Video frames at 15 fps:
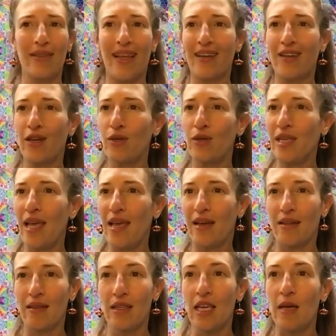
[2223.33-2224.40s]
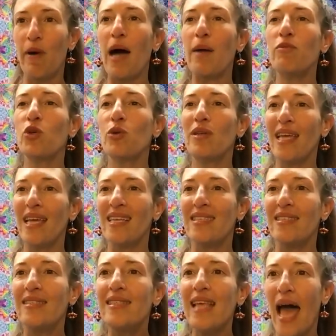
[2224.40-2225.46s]
Like, go take a leap. I'm doing
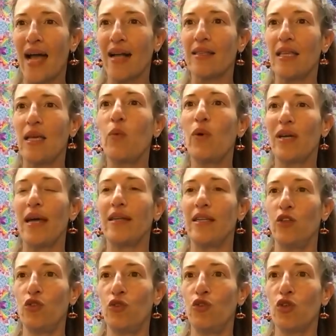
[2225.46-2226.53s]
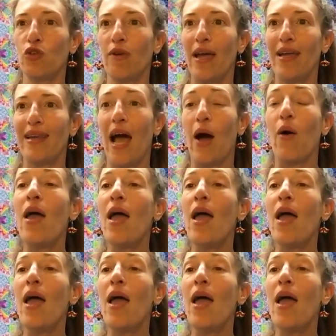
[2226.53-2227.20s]
exactly what I need to do right now.